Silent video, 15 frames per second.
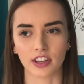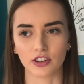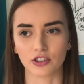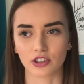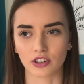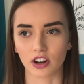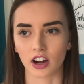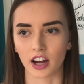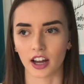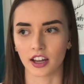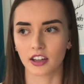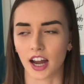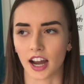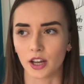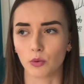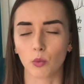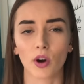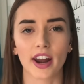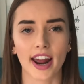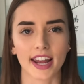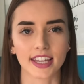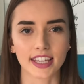They should not guide
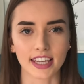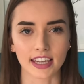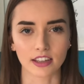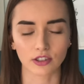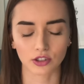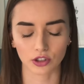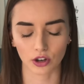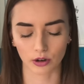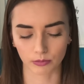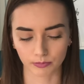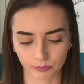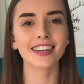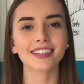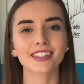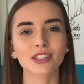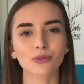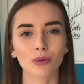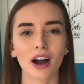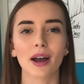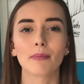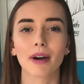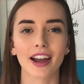what I eat. So this is
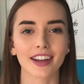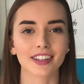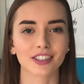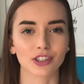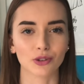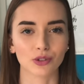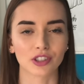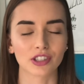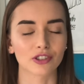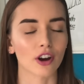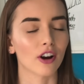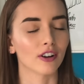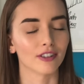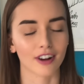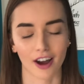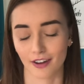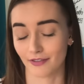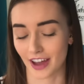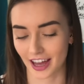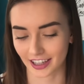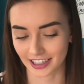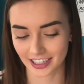why my excuses are not
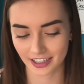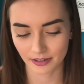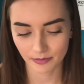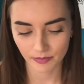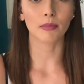valid.